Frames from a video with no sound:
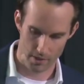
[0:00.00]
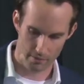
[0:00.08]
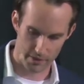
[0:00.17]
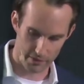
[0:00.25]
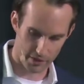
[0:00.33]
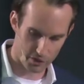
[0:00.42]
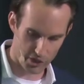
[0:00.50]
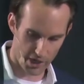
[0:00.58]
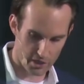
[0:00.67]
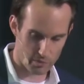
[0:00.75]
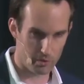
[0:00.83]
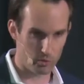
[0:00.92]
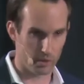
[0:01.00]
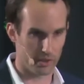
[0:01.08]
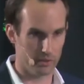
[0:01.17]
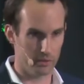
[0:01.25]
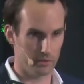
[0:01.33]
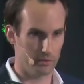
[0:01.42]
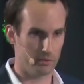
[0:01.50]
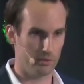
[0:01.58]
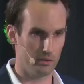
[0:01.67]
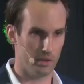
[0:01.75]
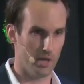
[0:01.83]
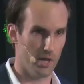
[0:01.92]
Then the change between,
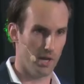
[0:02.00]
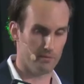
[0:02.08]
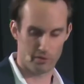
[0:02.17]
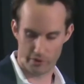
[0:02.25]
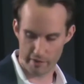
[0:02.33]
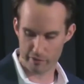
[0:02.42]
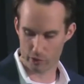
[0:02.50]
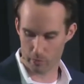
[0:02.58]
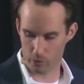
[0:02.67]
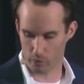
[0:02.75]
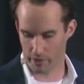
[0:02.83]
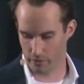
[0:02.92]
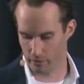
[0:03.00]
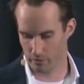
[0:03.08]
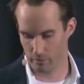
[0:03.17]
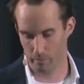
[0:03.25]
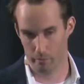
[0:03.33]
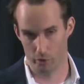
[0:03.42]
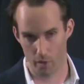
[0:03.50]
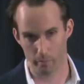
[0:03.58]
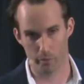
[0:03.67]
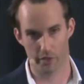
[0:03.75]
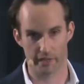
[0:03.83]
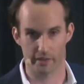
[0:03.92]
the difference between
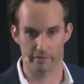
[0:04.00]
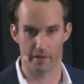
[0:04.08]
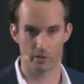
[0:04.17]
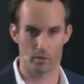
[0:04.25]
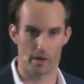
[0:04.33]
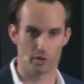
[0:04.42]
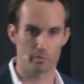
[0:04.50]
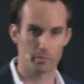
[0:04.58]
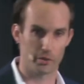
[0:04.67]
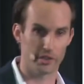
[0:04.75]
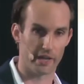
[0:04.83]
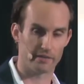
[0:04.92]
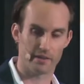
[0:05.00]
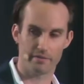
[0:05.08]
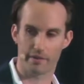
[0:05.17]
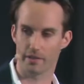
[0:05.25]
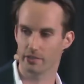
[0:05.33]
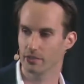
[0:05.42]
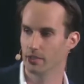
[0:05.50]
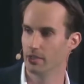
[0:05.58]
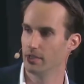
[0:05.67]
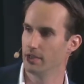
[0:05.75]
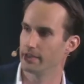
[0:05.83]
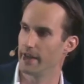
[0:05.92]
non-predictive as well as predictive is
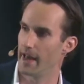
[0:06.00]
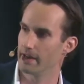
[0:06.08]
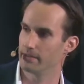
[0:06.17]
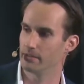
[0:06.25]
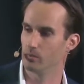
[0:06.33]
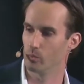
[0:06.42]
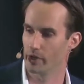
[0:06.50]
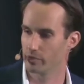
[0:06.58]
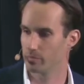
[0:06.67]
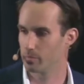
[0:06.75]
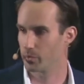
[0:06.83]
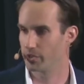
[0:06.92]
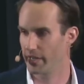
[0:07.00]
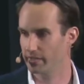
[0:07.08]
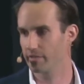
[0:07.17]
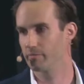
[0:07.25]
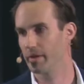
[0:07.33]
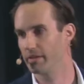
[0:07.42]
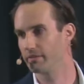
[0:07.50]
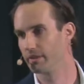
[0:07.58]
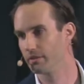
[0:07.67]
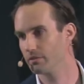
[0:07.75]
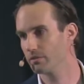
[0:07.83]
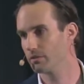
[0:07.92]
that with predictive
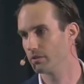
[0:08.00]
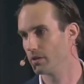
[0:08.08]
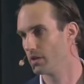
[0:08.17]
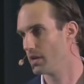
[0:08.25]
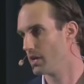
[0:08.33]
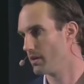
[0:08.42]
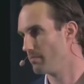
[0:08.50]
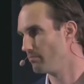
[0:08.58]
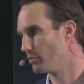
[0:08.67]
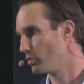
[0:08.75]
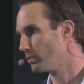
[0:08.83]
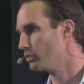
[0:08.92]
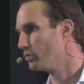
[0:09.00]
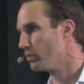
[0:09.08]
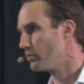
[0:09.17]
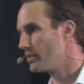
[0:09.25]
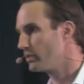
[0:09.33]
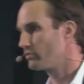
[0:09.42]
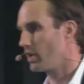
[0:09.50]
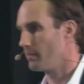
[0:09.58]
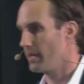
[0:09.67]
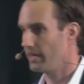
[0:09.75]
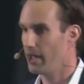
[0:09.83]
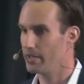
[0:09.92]
maintenance, you will do a real-time
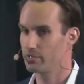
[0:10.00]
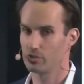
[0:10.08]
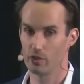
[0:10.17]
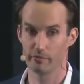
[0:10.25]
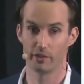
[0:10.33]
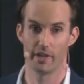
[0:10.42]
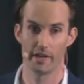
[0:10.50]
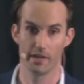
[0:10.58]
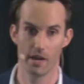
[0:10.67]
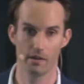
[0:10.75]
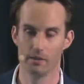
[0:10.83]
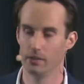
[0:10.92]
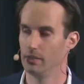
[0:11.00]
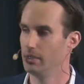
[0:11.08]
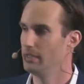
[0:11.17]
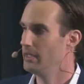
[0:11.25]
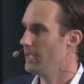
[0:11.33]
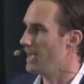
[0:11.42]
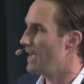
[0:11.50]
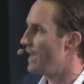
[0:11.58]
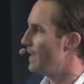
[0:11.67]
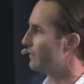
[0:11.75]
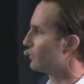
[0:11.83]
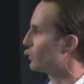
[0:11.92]
analysis of the data
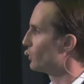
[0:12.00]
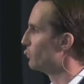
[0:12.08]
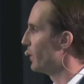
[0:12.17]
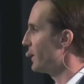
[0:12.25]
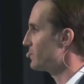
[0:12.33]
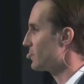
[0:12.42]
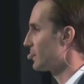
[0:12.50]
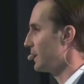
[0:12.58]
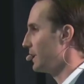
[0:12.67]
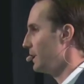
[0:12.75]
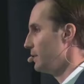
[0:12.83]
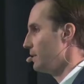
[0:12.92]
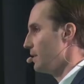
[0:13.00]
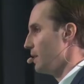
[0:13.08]
and could basically